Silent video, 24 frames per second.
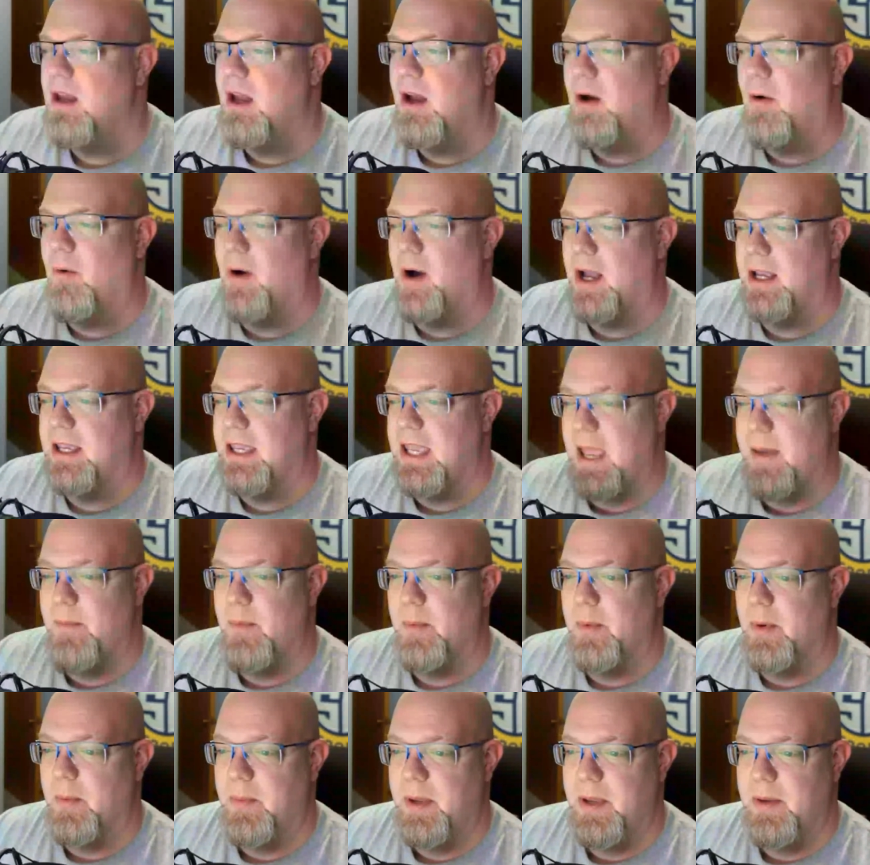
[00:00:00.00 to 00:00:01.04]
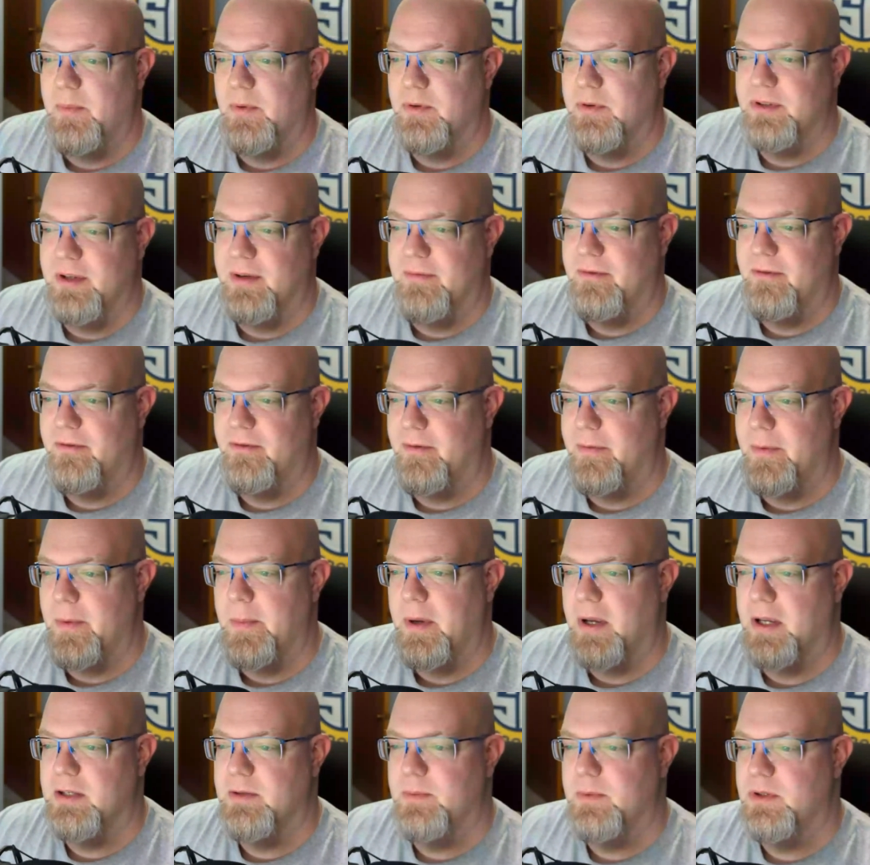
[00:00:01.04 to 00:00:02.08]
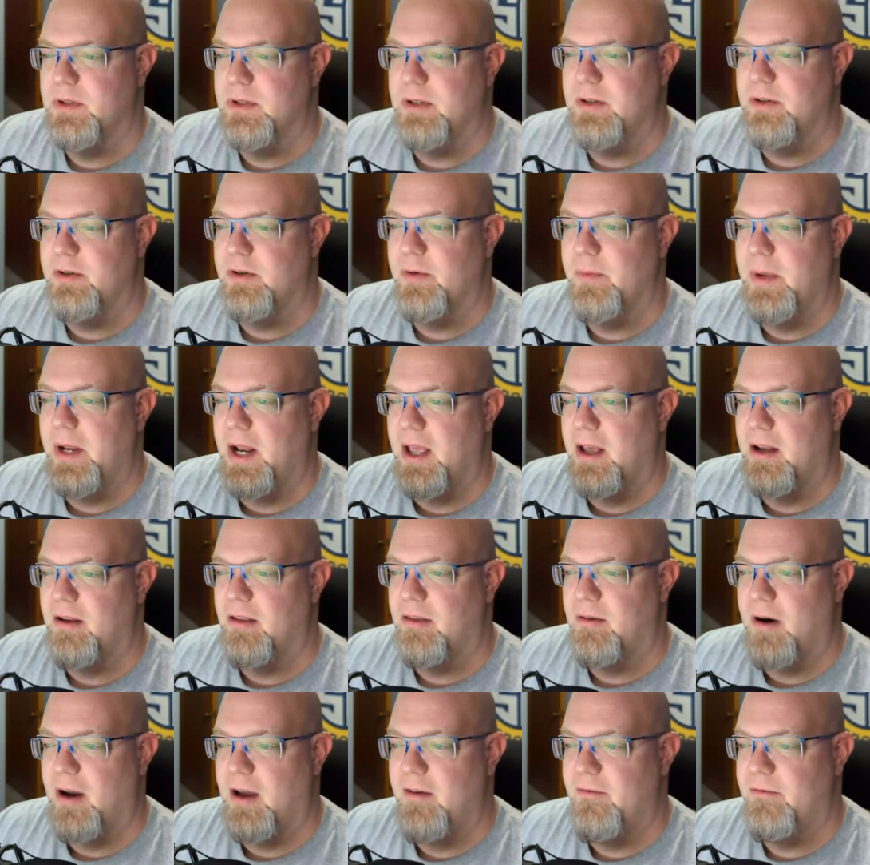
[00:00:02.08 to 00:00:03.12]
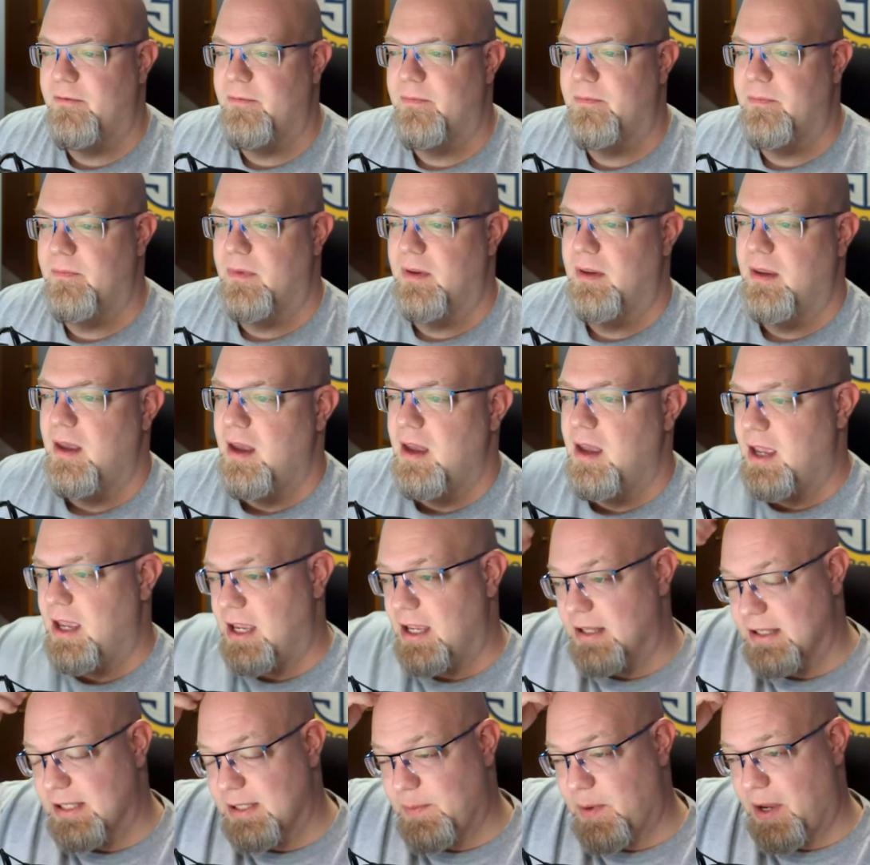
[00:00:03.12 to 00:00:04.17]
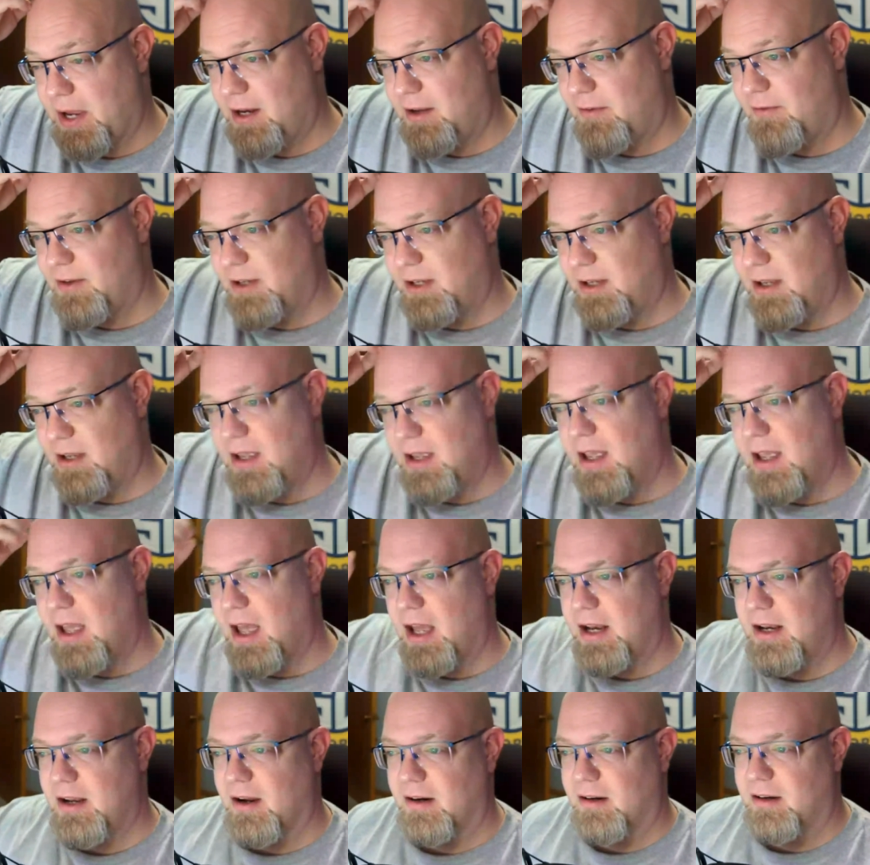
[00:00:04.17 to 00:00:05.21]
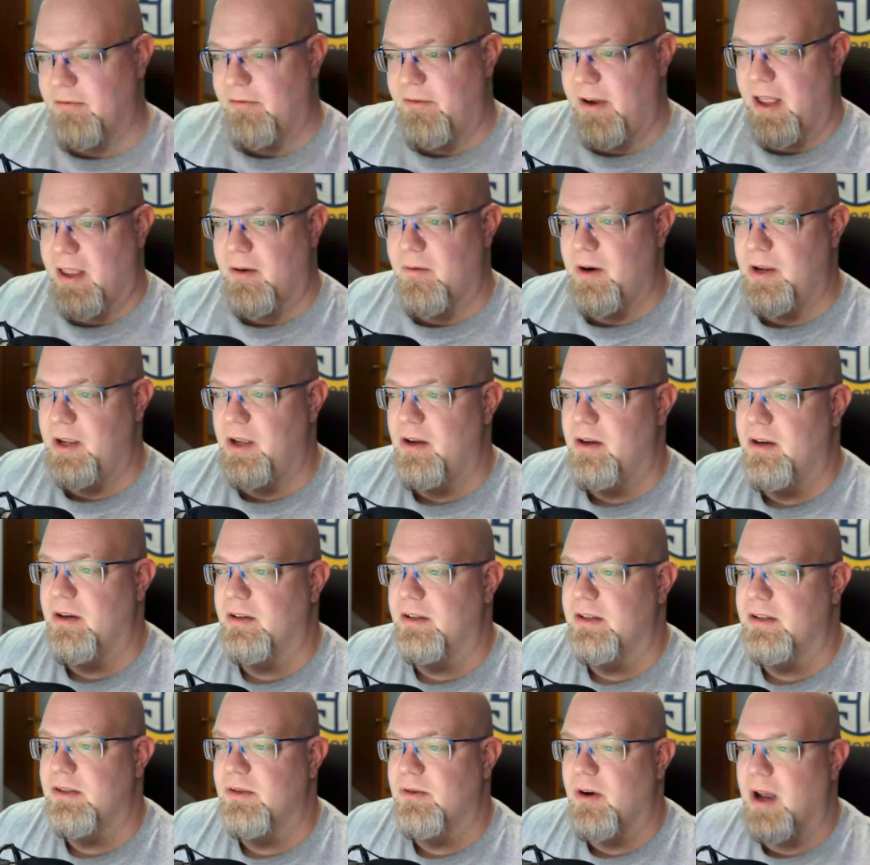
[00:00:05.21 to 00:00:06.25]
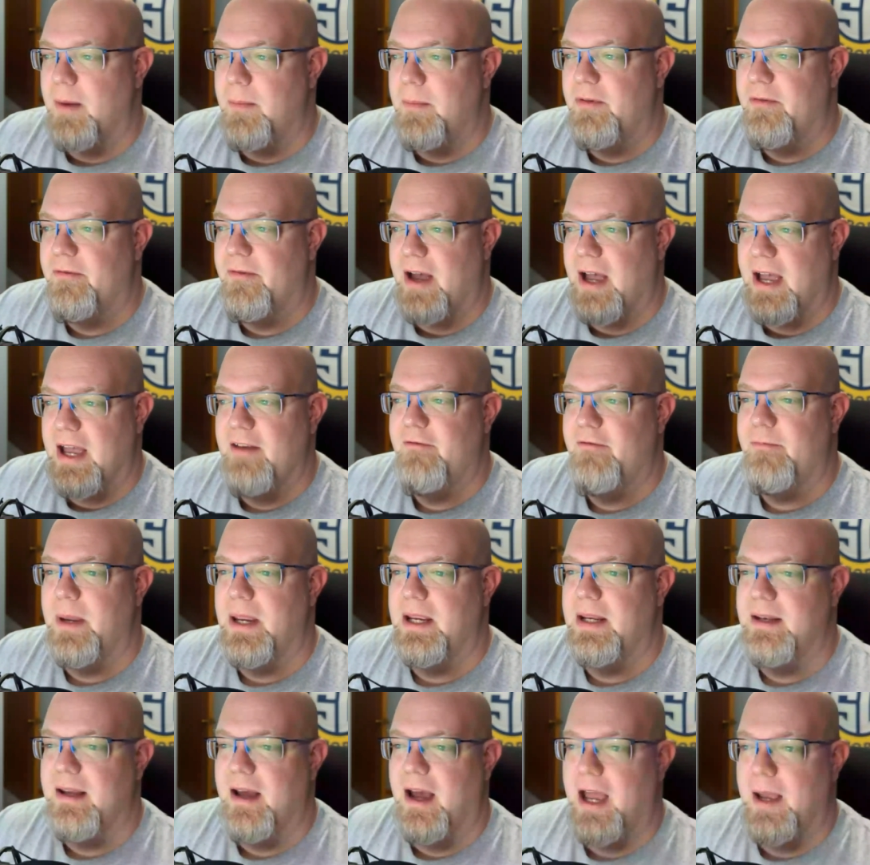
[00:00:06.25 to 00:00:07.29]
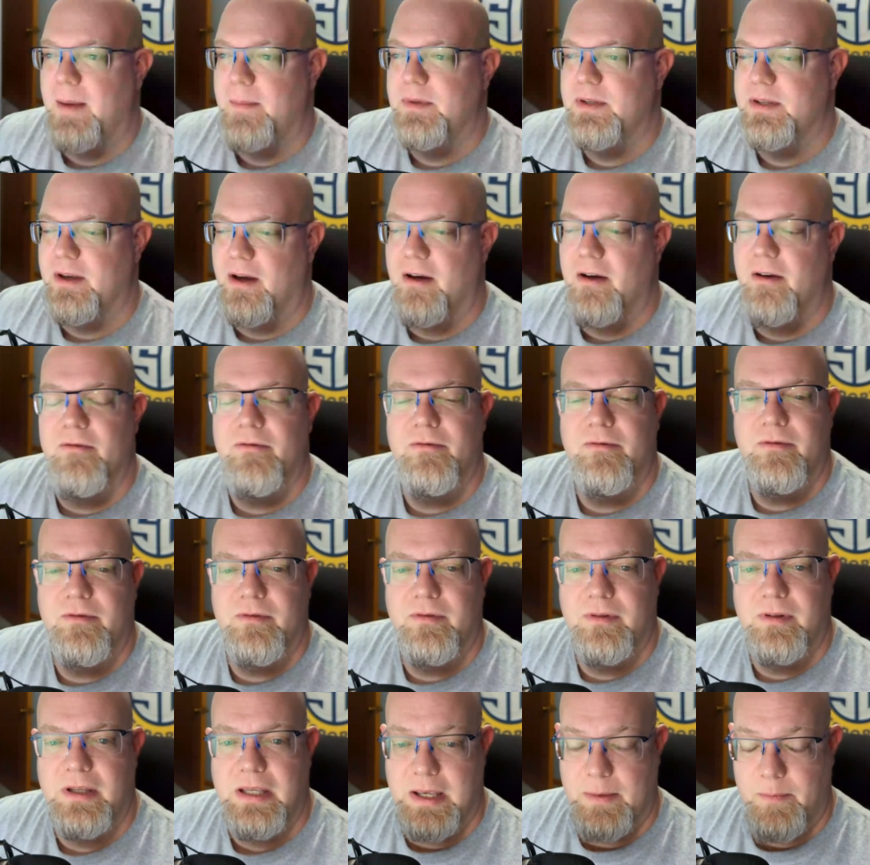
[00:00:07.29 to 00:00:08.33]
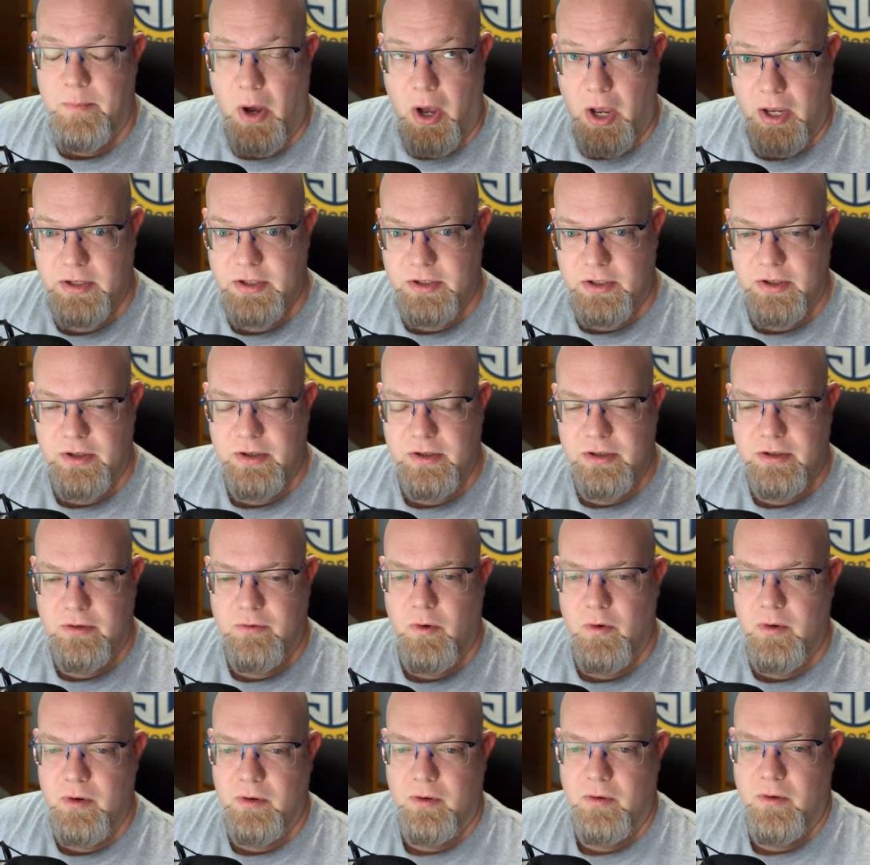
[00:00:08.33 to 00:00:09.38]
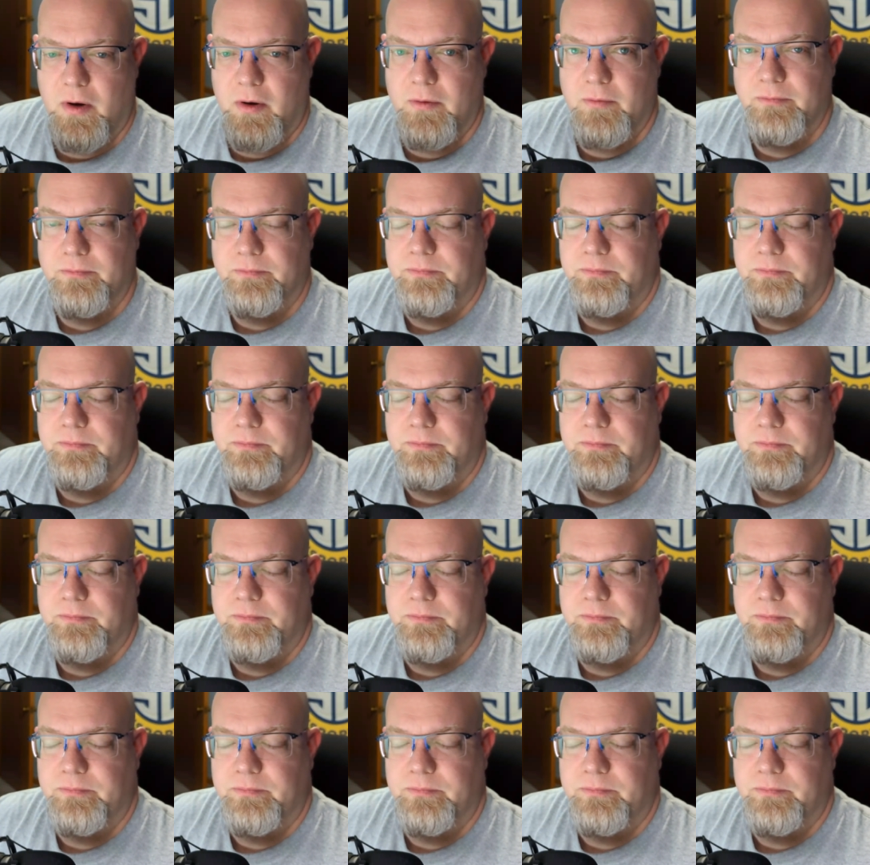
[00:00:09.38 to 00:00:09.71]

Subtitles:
Why Capable People Suffer from Imposter Syndrome and How to Thrive in Spite of It. Dr. Valerie Young described 5 main types of imposters, quote unquote.